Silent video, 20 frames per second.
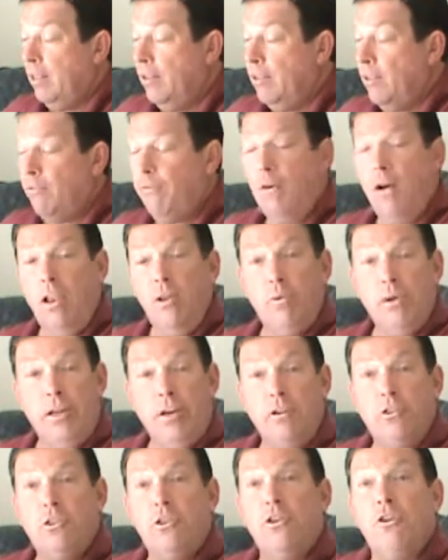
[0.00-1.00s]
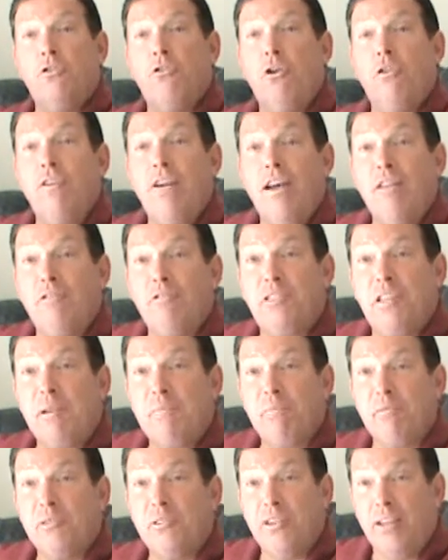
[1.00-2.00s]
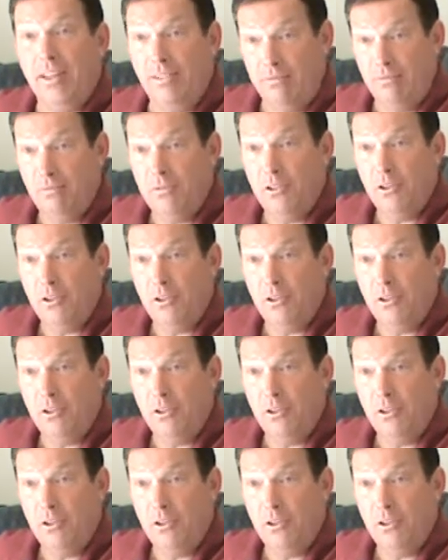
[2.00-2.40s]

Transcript: The following year, it's going to grow another 10%.